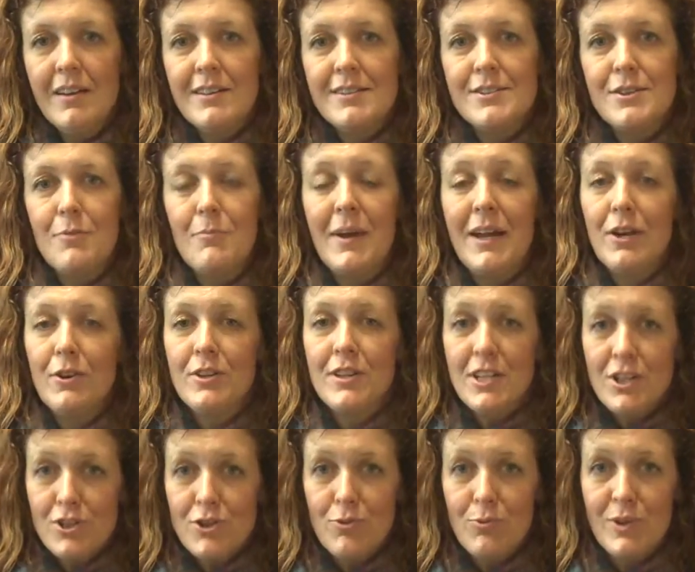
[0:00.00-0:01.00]
So my
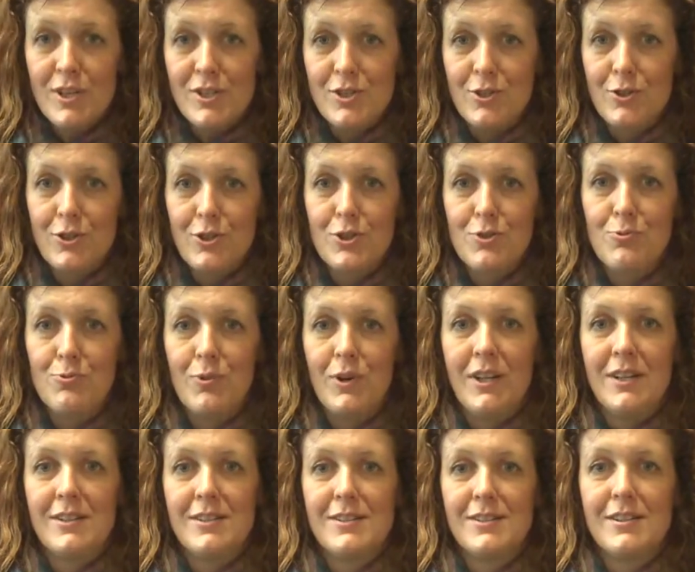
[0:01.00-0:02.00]
initial research
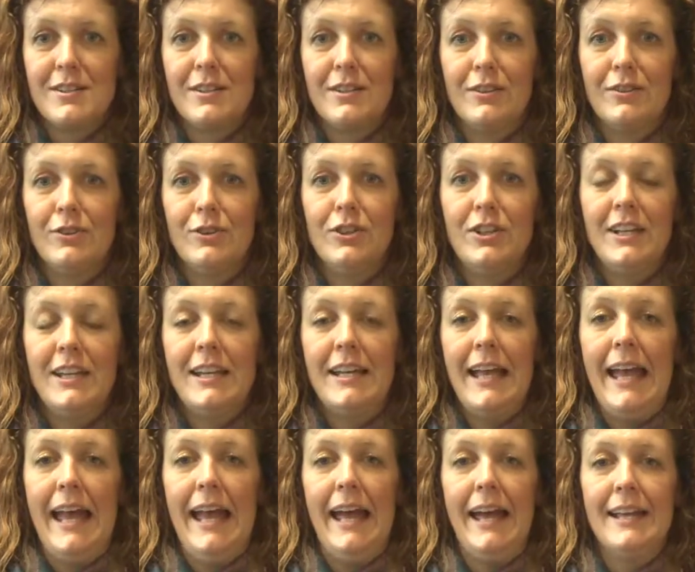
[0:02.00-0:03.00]
was
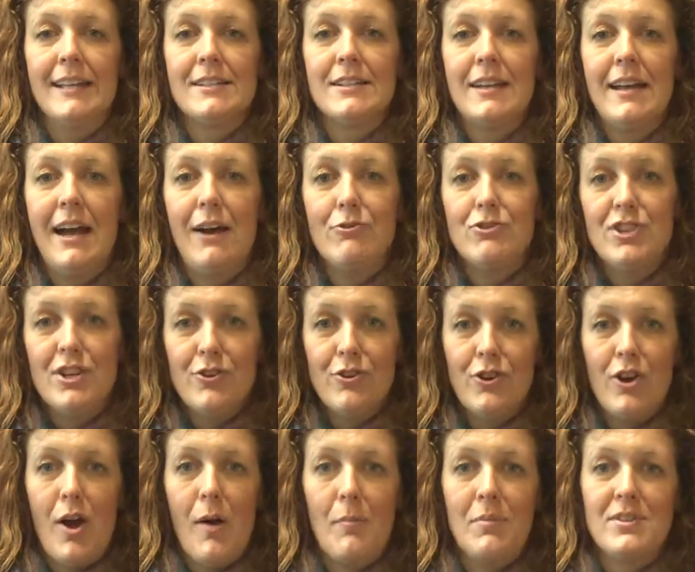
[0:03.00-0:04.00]
looking at how gender
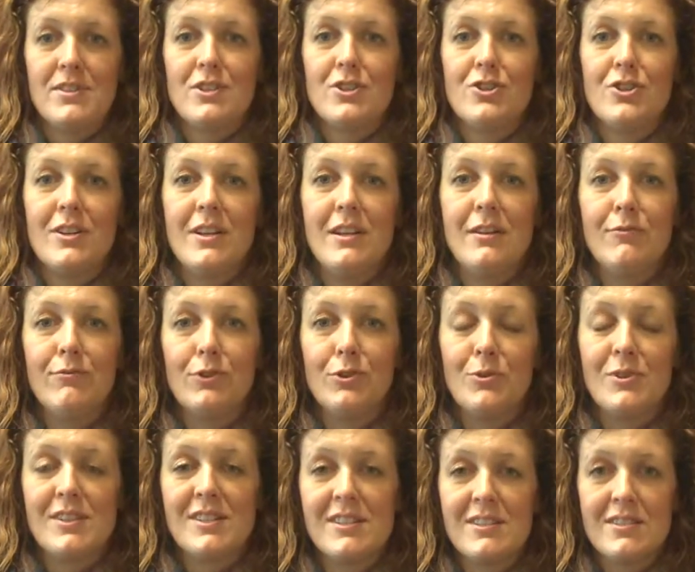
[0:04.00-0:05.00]
composition
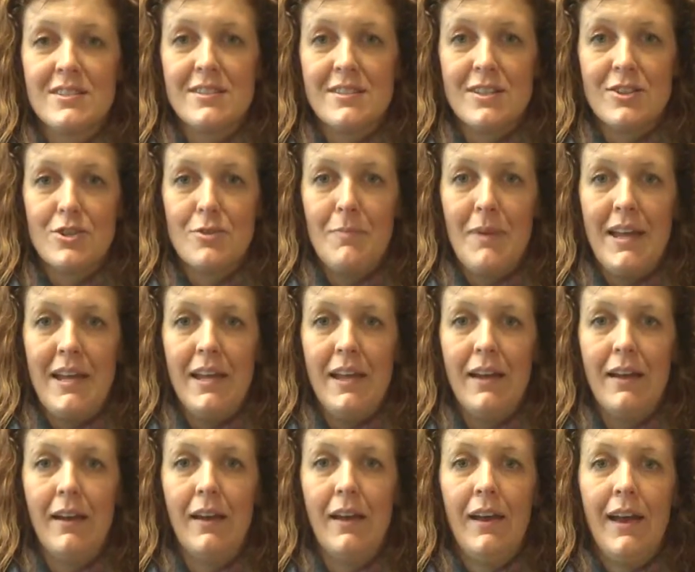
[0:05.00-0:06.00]
influences
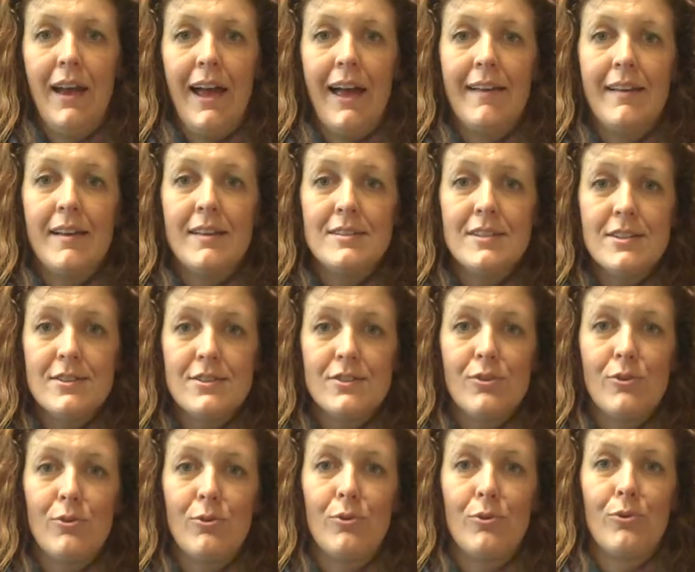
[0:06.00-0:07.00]
decision-making, and I did
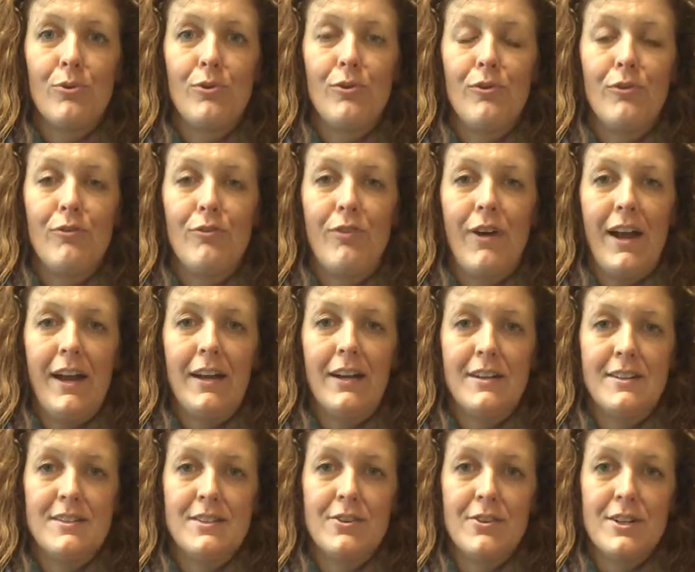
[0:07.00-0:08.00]
so
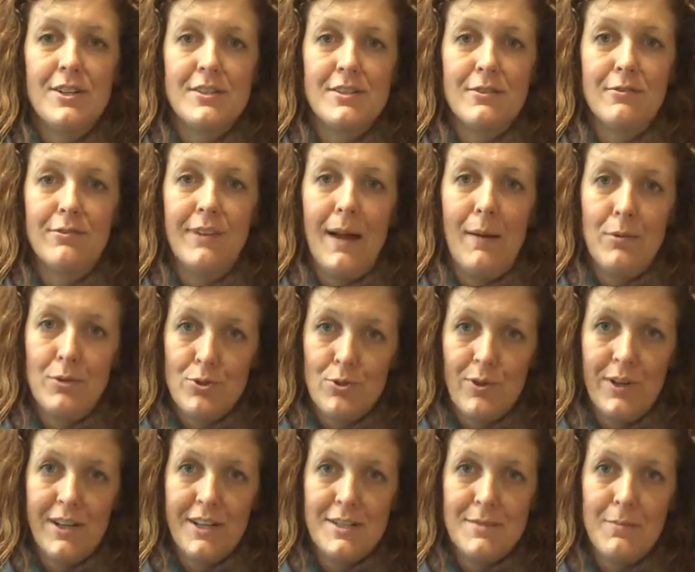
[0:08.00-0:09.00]
via a series of
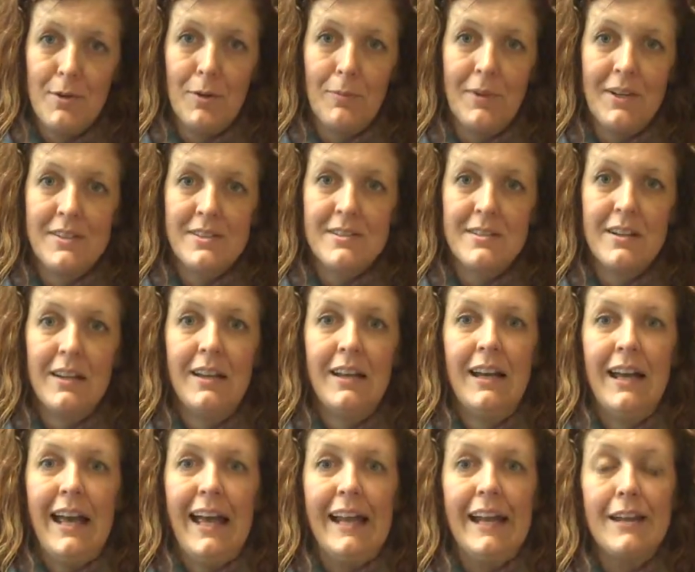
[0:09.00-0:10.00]
laboratory experiments.
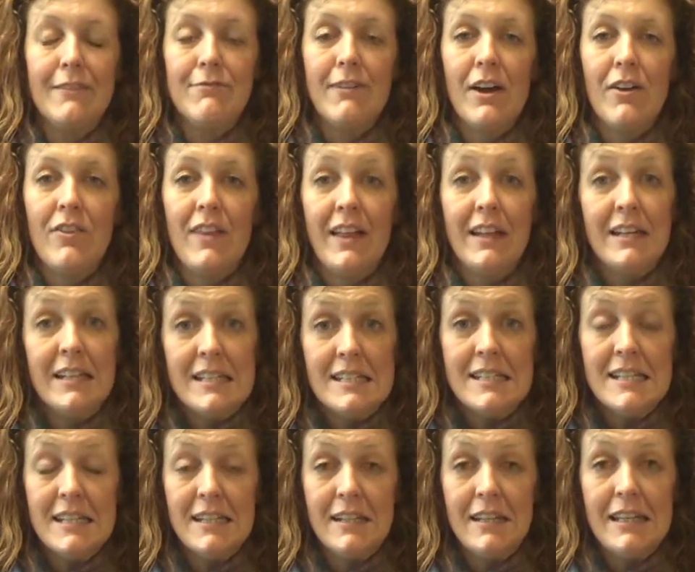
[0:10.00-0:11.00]
And I found that
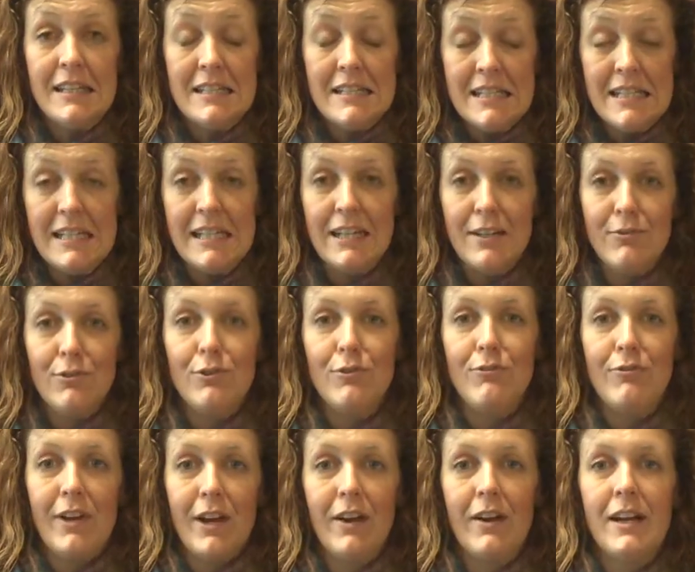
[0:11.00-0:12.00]
indeed, if you
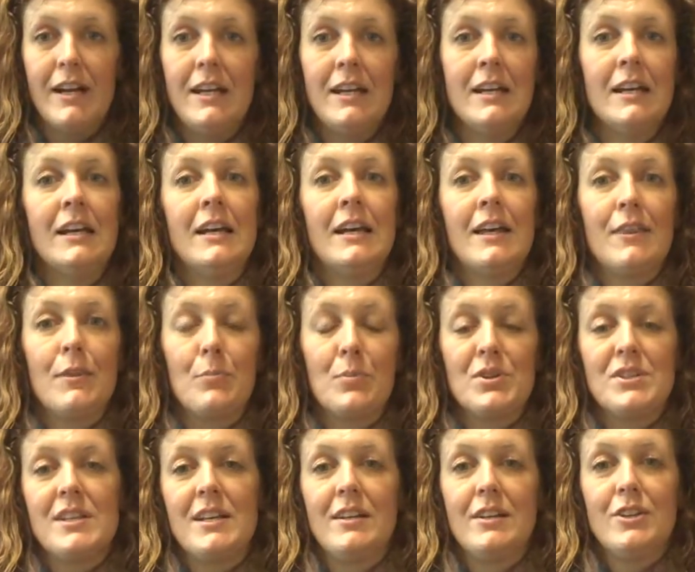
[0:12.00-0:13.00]
vary the
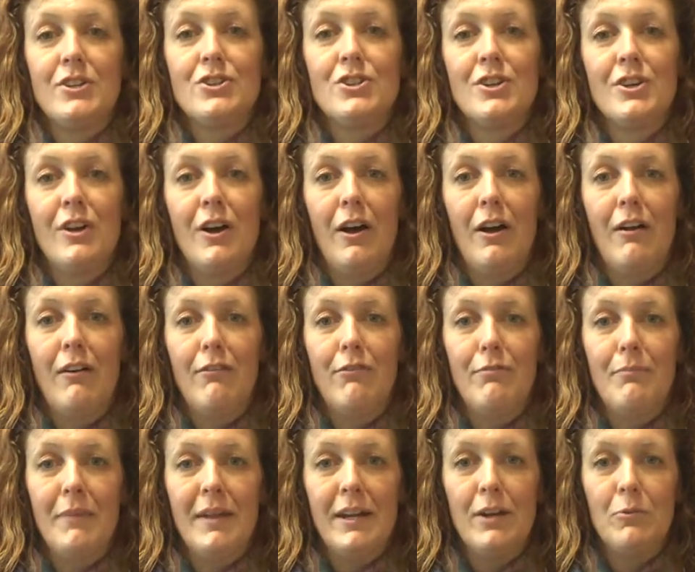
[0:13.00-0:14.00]
percentage
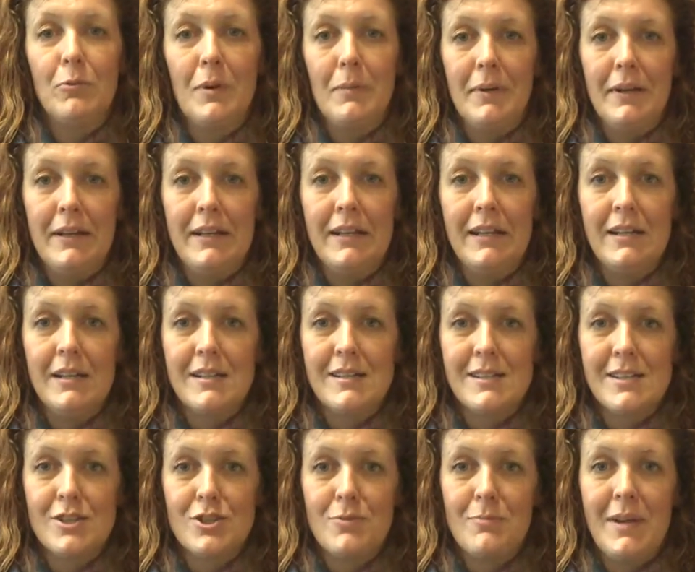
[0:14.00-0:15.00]
of men and women in a
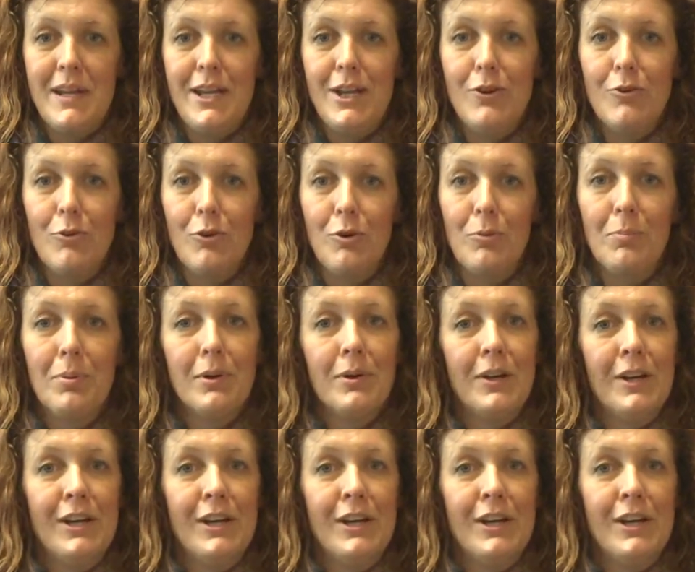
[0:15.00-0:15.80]
decision-making group,